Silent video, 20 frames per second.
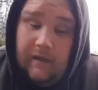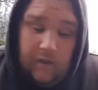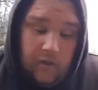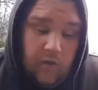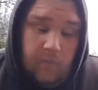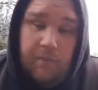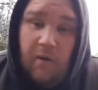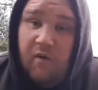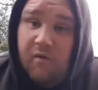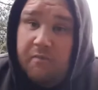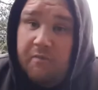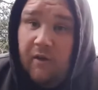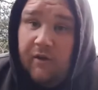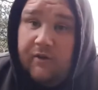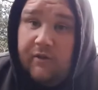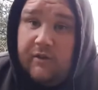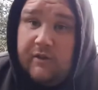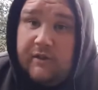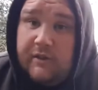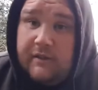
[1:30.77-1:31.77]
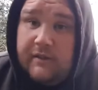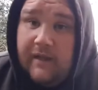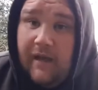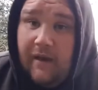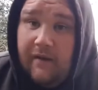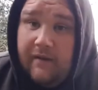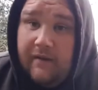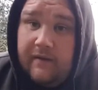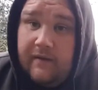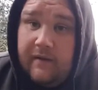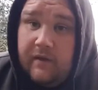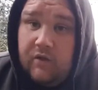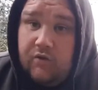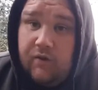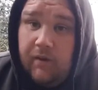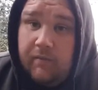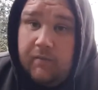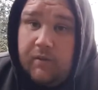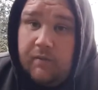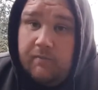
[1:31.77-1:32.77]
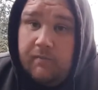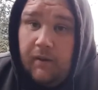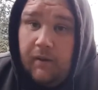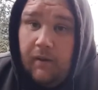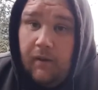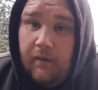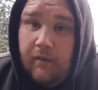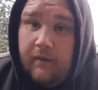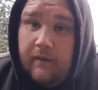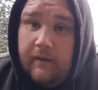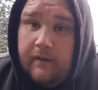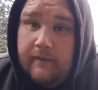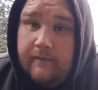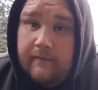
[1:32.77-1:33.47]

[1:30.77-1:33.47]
to both products down in the description below.